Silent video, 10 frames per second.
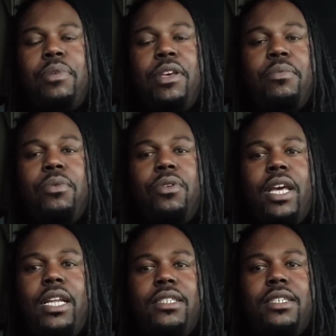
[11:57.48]
people
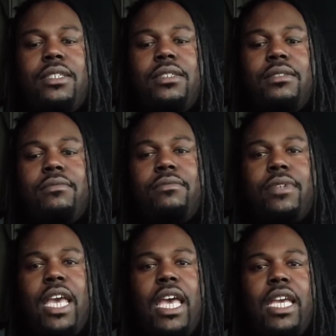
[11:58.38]
that just
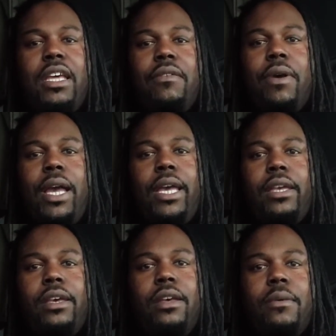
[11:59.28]
can't get it right.
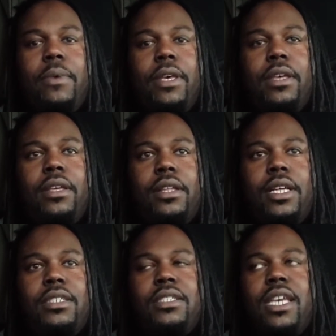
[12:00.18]
You know what I mean?
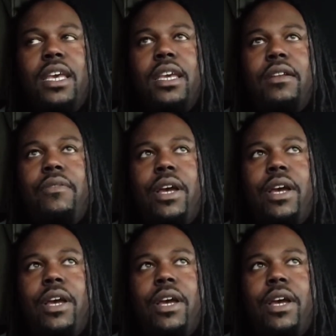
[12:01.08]
They just can't get it